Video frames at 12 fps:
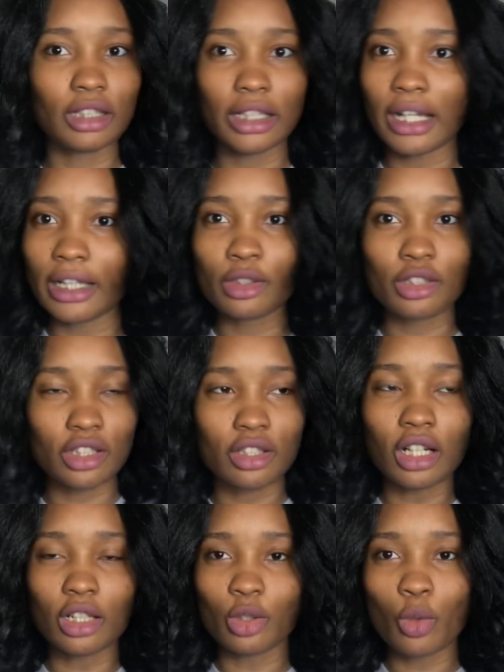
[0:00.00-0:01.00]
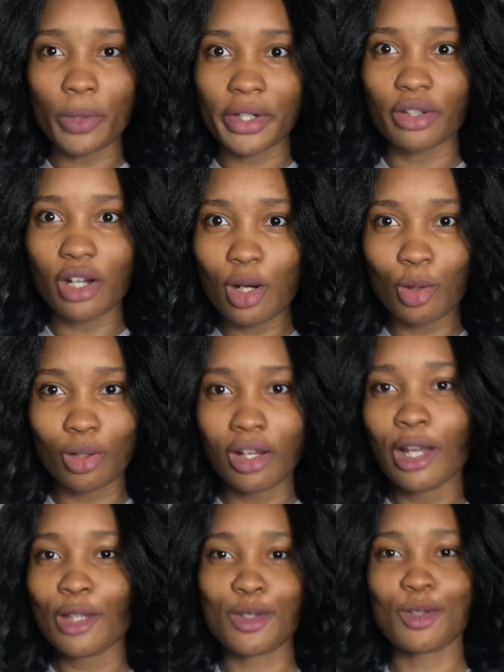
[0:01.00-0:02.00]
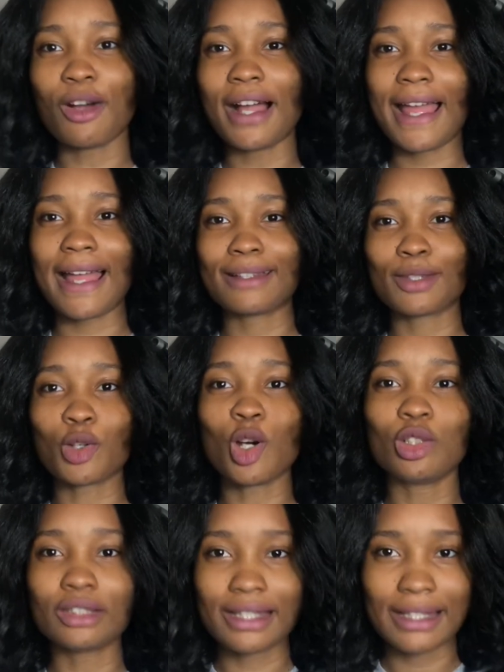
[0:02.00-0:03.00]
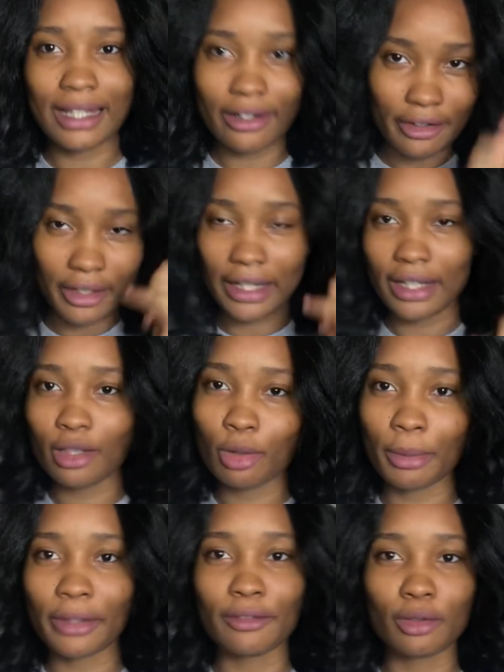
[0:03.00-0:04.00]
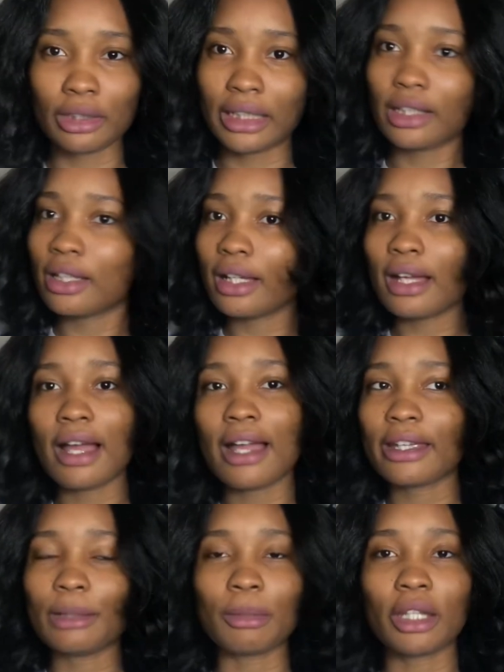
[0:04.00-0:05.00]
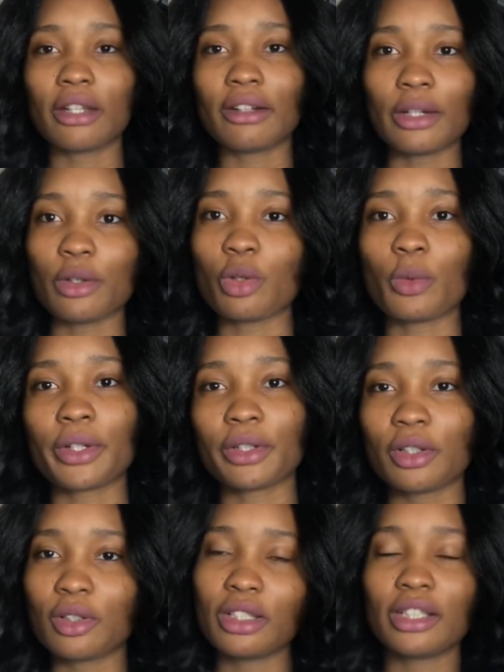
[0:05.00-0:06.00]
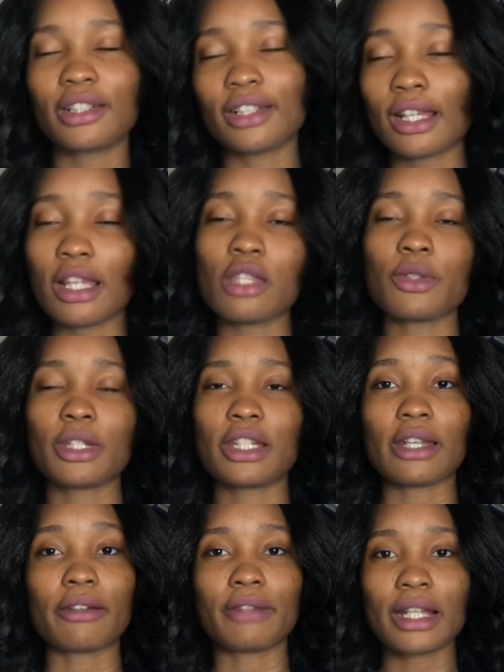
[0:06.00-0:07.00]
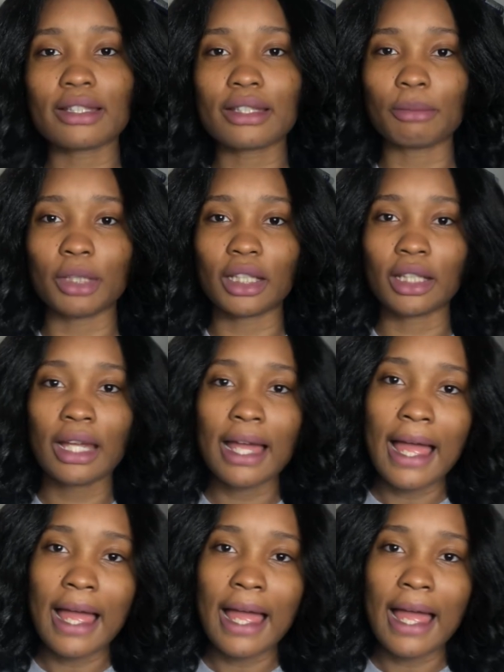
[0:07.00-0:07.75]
I did not know where to go. So I had to call the center again on my phone, like, hi, I'm here, I don't know where to go, So they directed me.